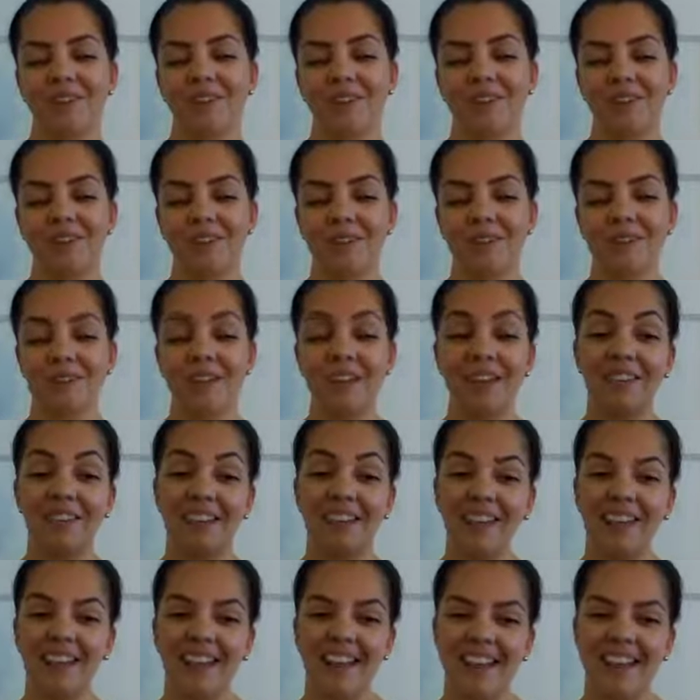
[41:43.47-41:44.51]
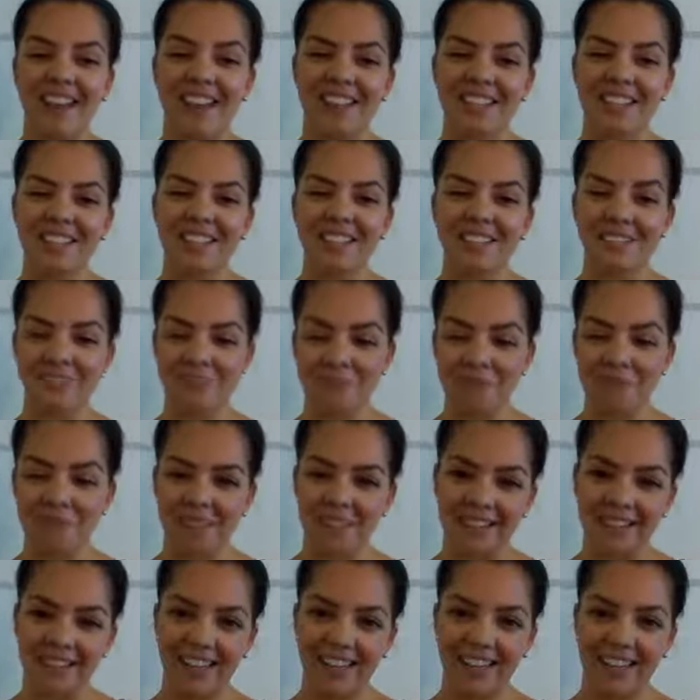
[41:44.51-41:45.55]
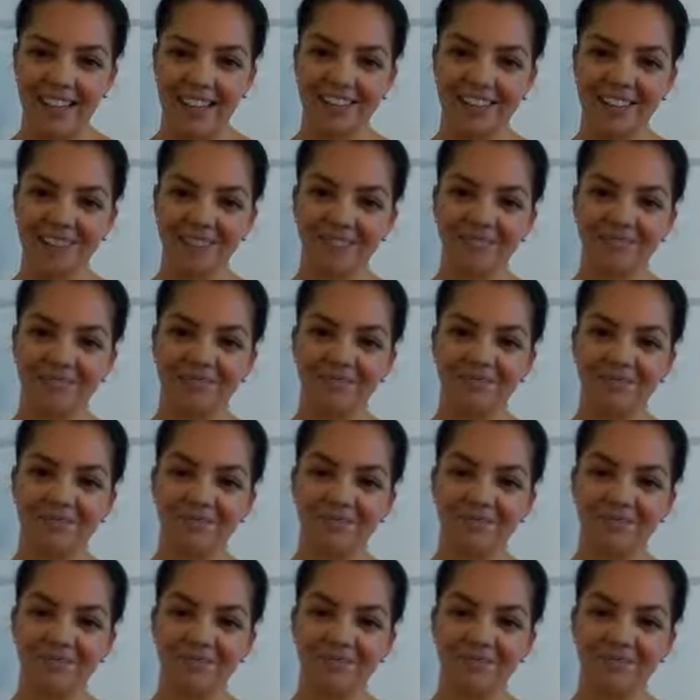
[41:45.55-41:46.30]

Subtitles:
or maybe the eyes have opened again,